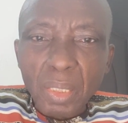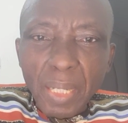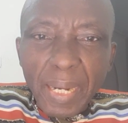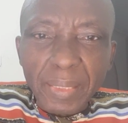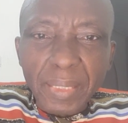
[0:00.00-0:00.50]

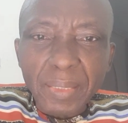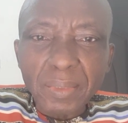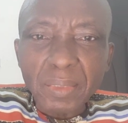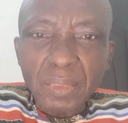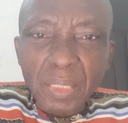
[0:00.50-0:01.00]

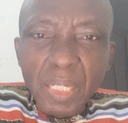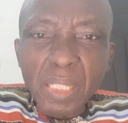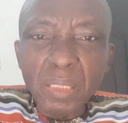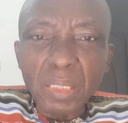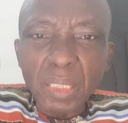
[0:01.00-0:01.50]
against
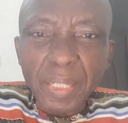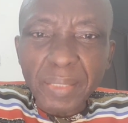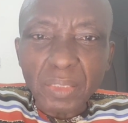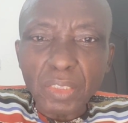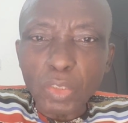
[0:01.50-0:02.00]
any
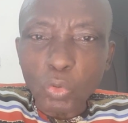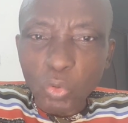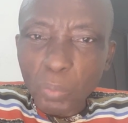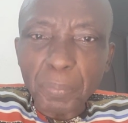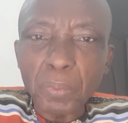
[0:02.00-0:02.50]
ethnic
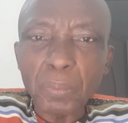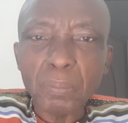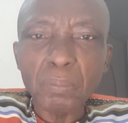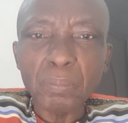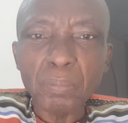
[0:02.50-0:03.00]
group.
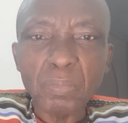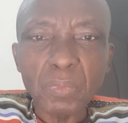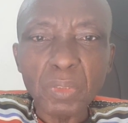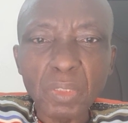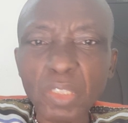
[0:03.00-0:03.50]

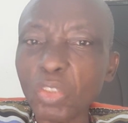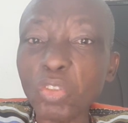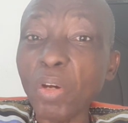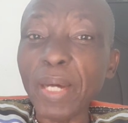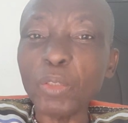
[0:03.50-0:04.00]
It's
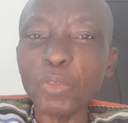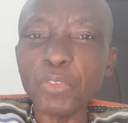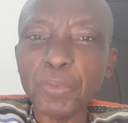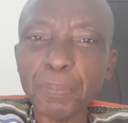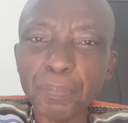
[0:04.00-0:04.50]
unheard of.